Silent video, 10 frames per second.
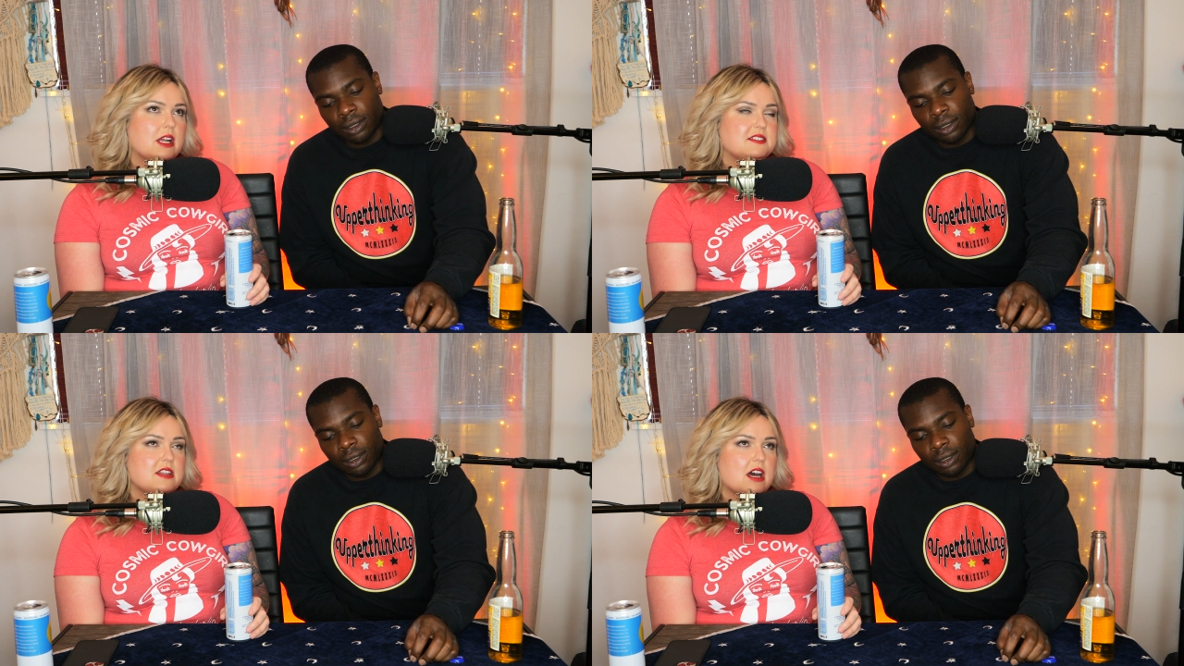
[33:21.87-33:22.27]

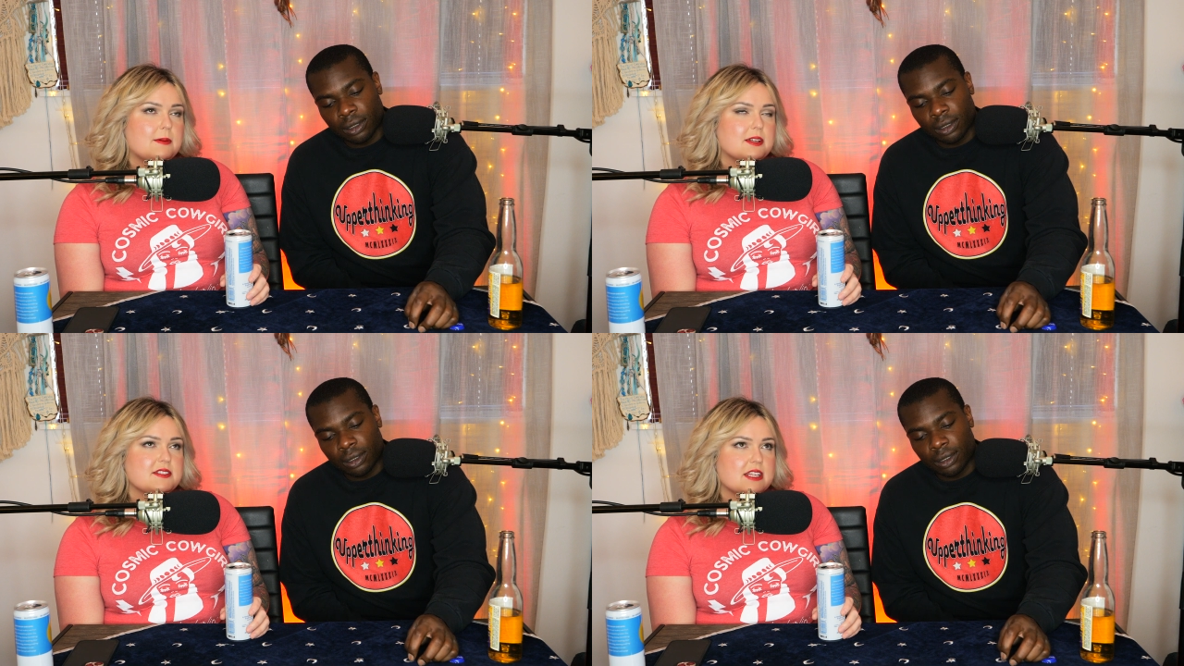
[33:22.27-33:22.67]
Speaker 1: it's
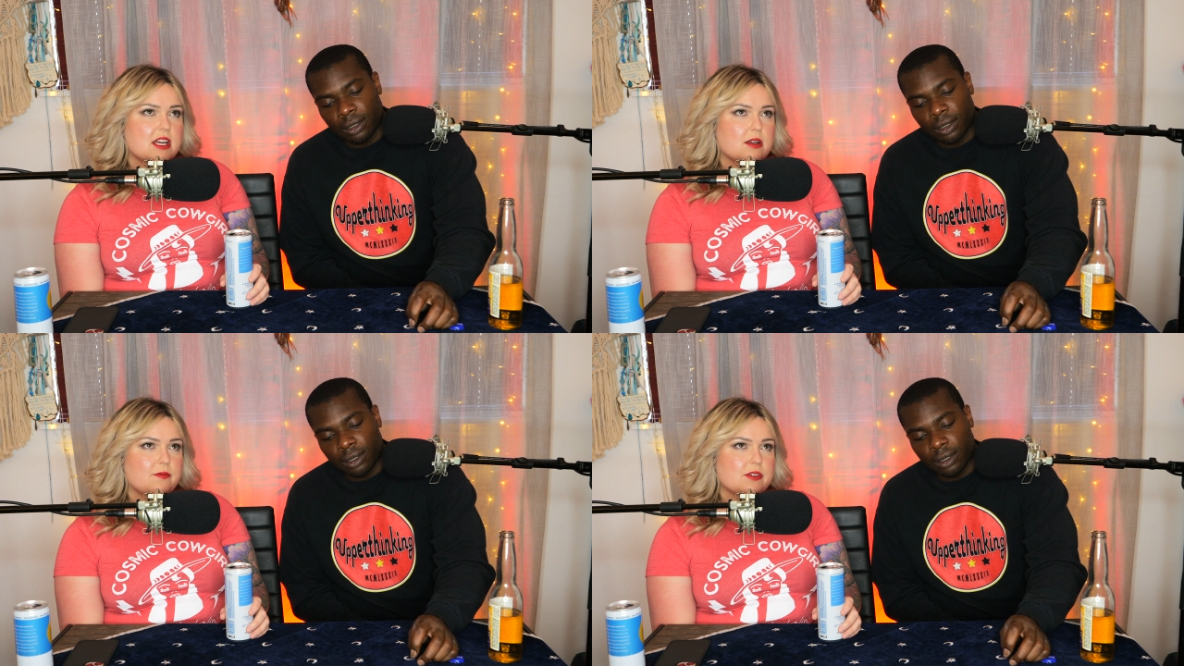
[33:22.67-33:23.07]
not about
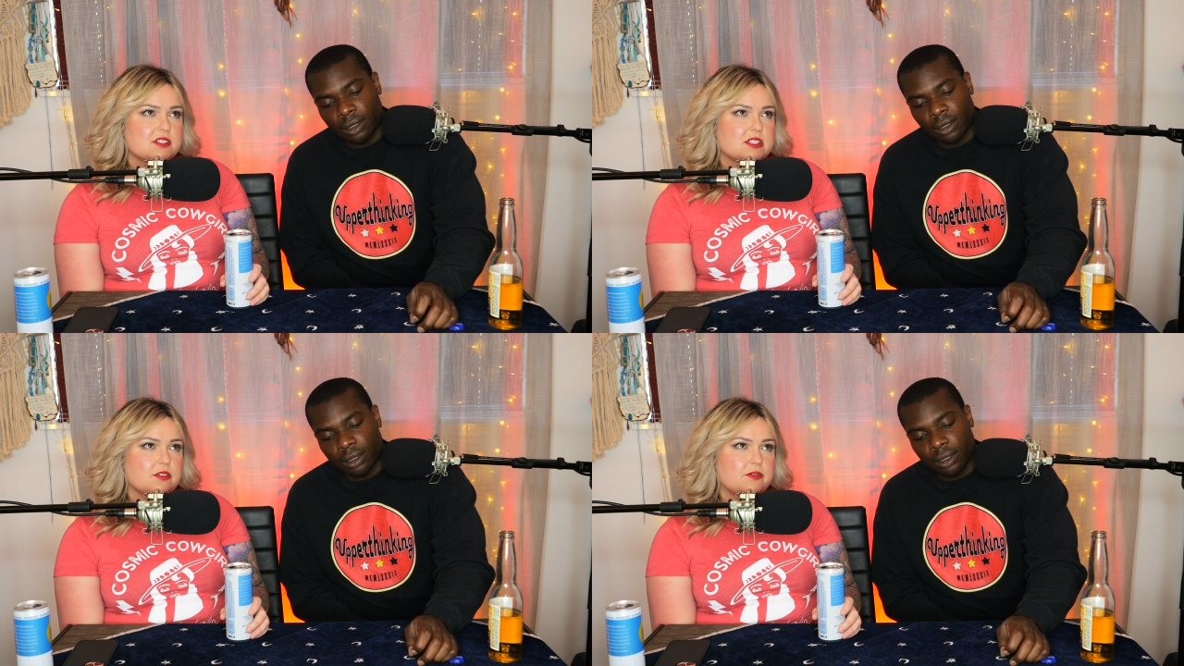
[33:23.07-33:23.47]
standing up for
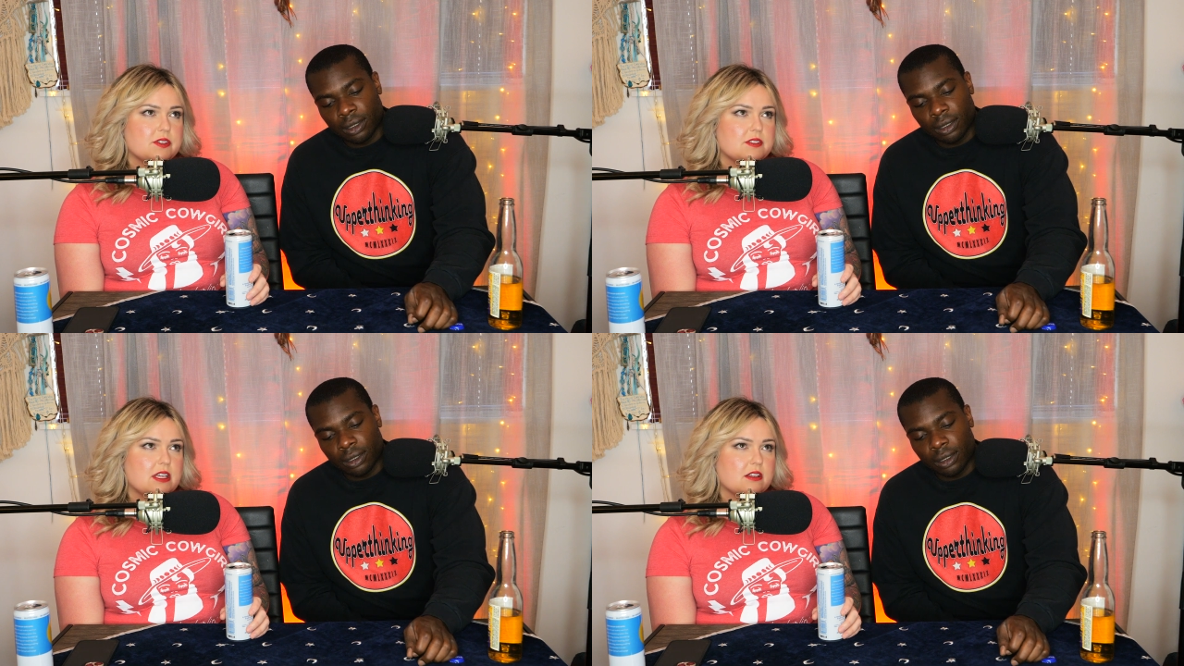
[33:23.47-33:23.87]
yourself
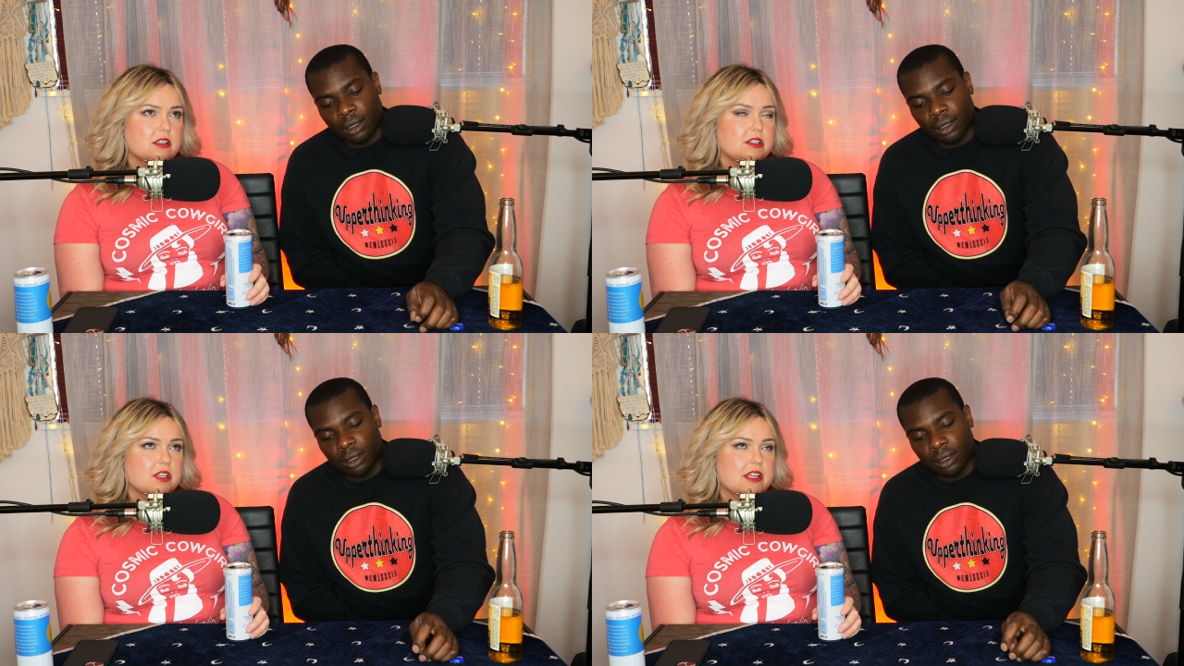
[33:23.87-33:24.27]
and,
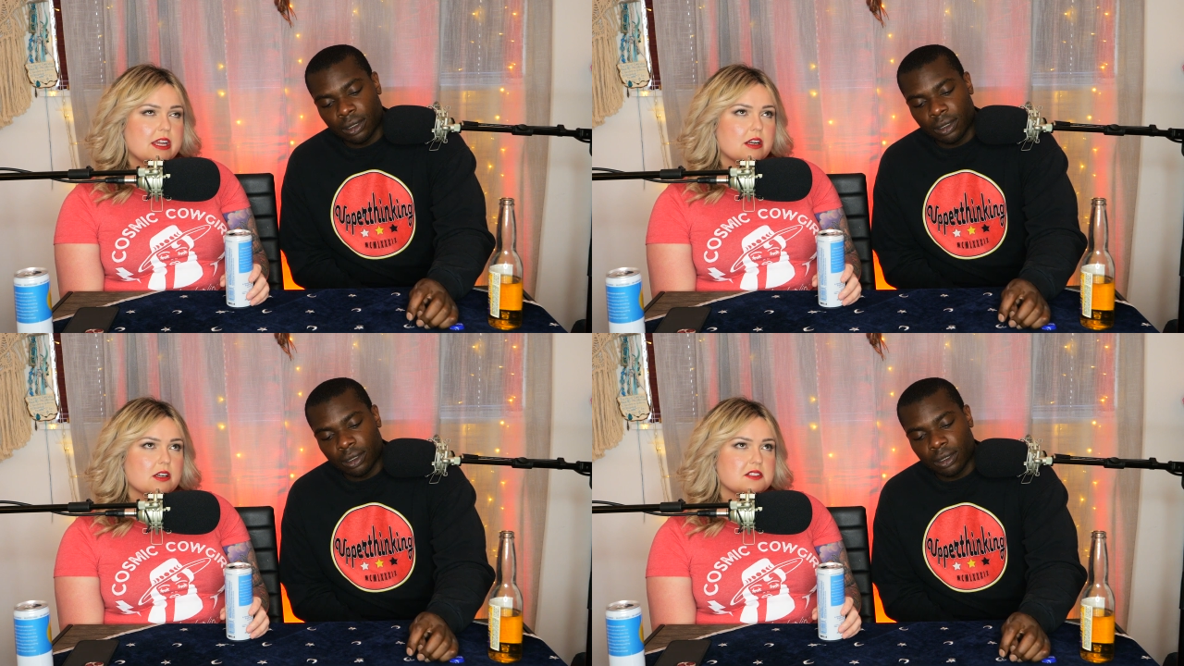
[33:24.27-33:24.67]
and clearing
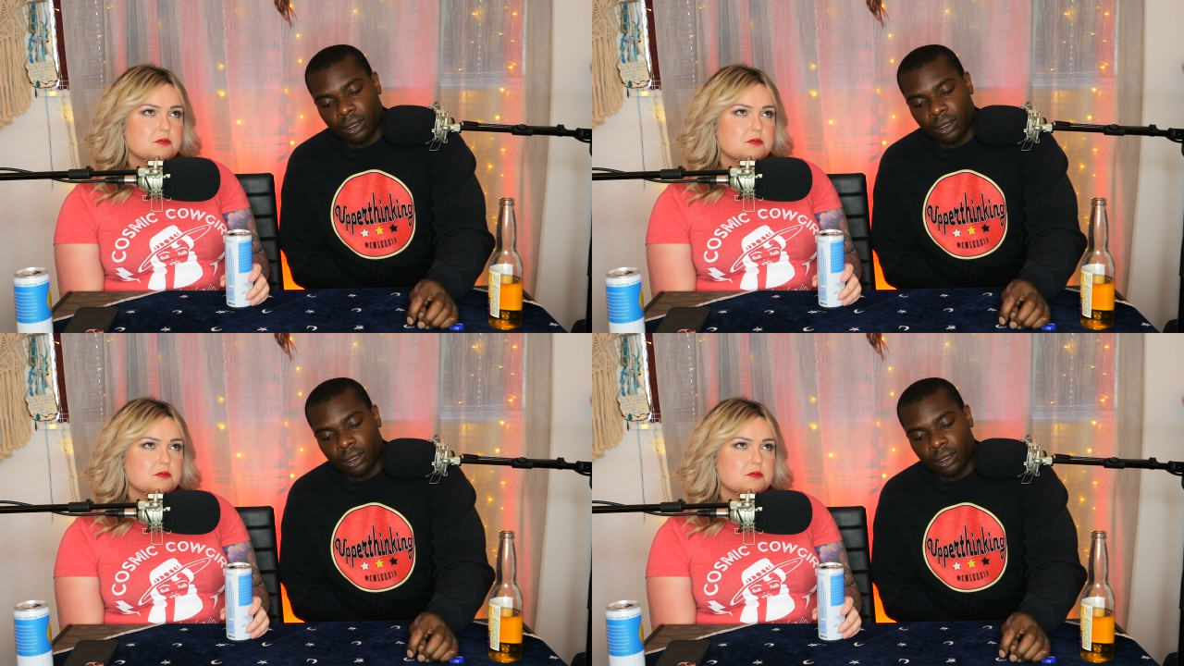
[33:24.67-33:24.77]
the air.